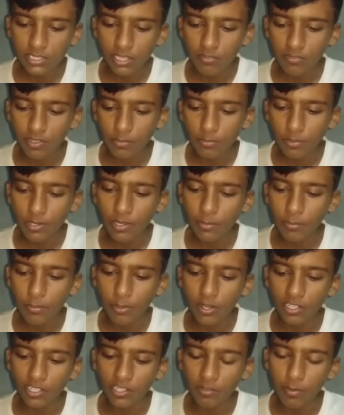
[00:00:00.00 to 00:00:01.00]
is the female
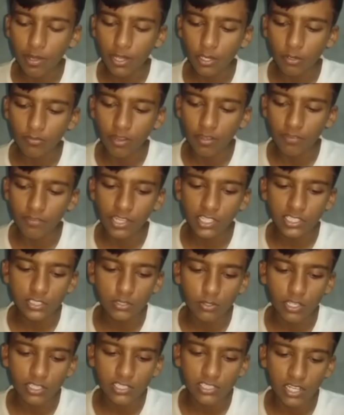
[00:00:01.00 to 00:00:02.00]
reproductive part of flower. Its
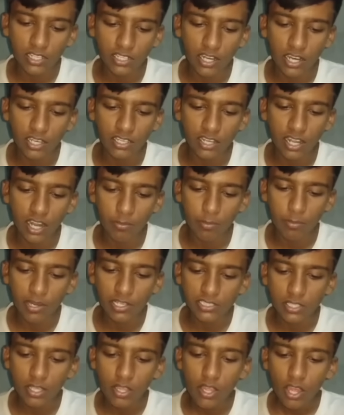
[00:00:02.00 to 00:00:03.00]
units are called
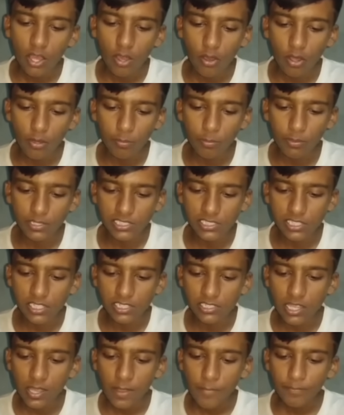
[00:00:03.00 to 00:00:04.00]
carpels or
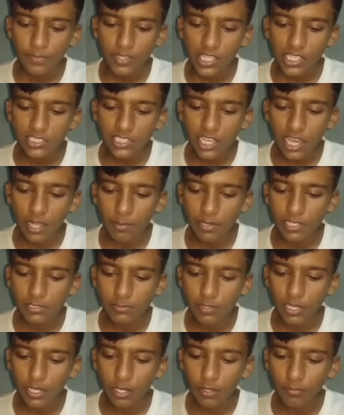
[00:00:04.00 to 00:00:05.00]
pistils. Each carpel is
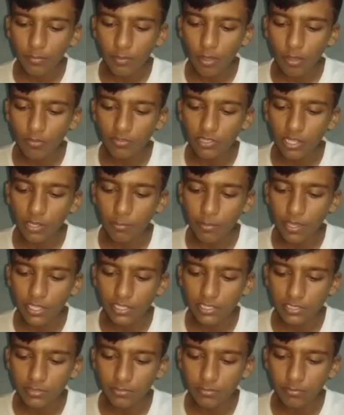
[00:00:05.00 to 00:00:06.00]
made up of the
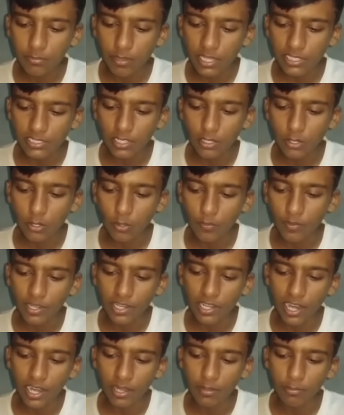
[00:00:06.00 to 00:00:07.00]
base, basal,
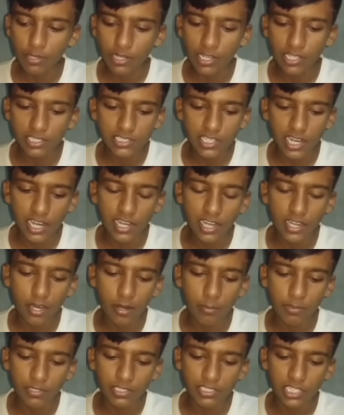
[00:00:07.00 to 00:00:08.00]
ovary, and middle style and
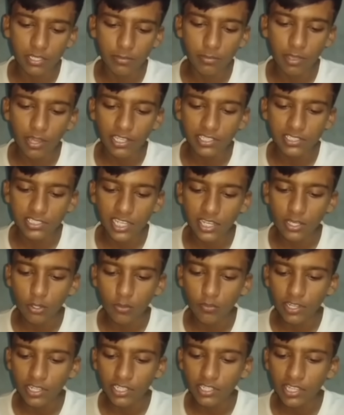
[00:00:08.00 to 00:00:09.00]
upper stigma. Inside
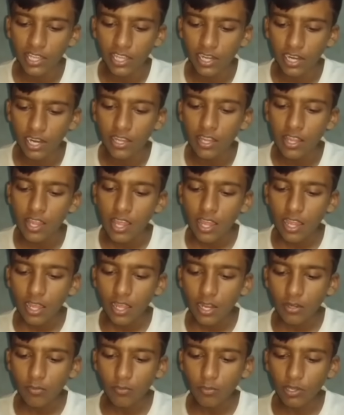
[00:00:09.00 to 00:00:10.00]
ovary there
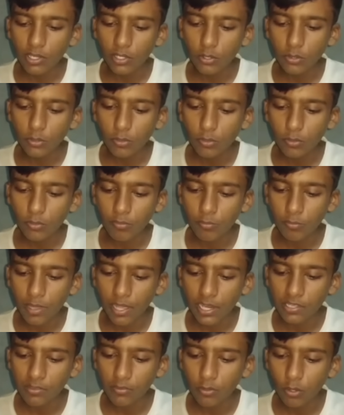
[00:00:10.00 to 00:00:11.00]
are one to
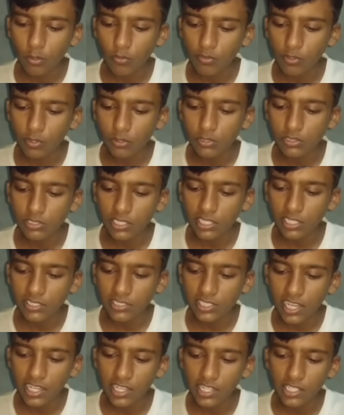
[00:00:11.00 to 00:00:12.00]
many ovules.
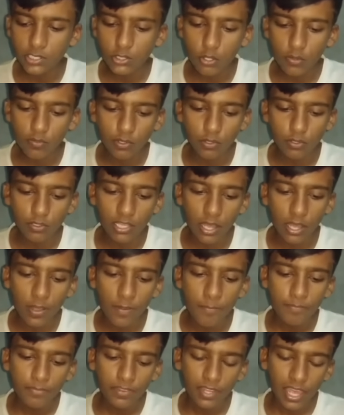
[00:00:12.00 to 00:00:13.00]
Inside each ovule the
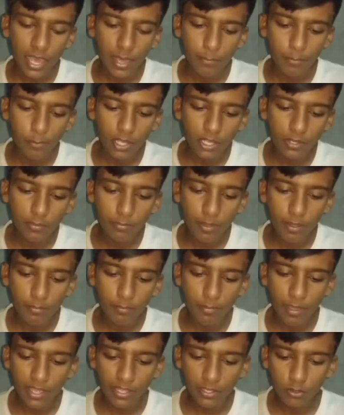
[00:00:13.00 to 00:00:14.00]
haploid
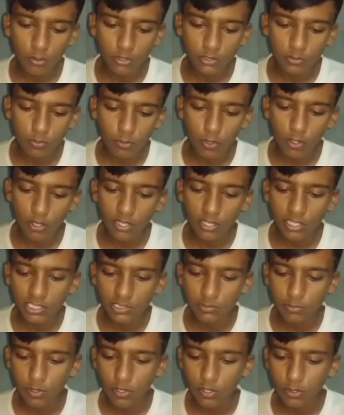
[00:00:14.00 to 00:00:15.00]
macrospore is
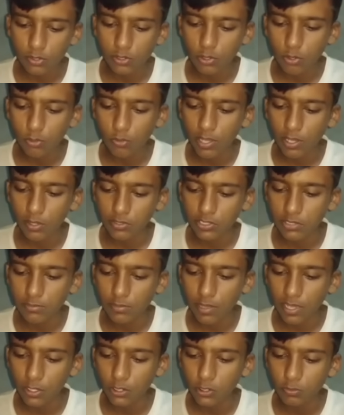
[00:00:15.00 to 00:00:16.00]
produced through meiosis.
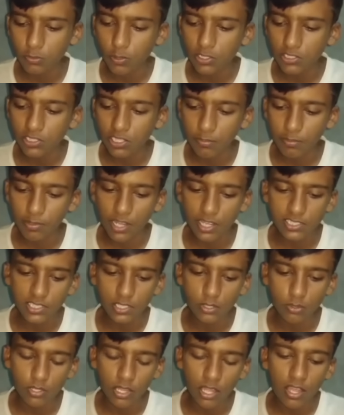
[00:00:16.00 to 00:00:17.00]
Microspore germinates
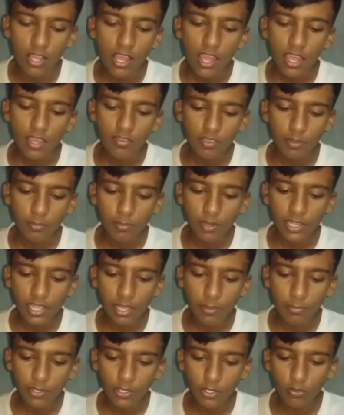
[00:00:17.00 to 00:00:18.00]
into the female
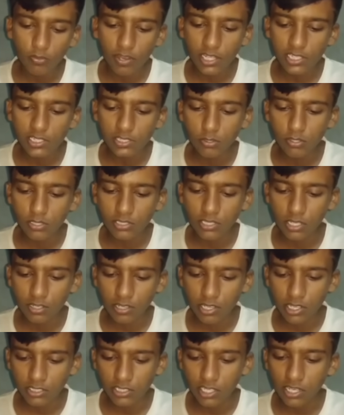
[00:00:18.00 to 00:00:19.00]
gametophyte
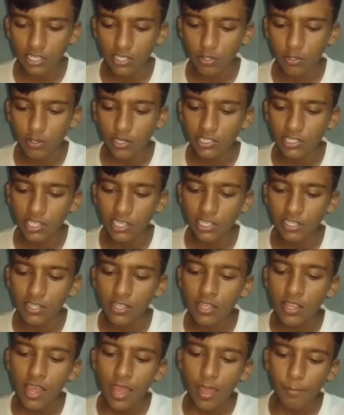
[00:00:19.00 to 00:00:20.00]
generation. During
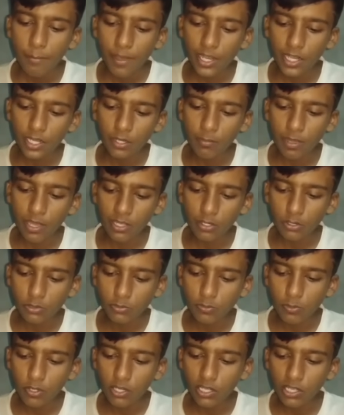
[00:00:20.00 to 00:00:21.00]
that,
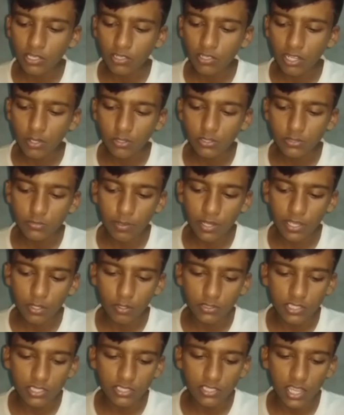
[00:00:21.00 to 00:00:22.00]
macrospore undergoes
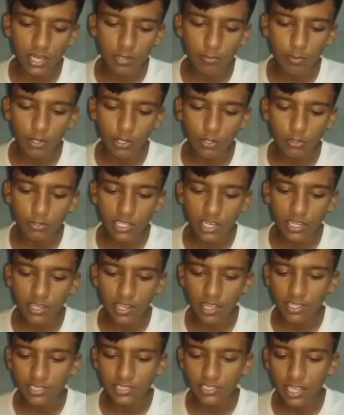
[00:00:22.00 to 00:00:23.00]
mitosis and produces an
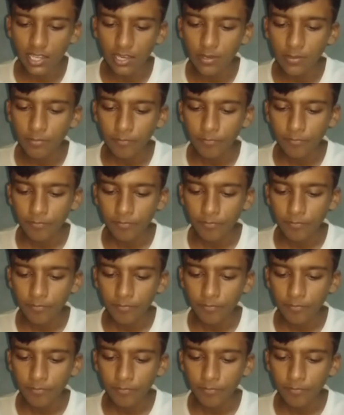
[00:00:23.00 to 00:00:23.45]
egg cell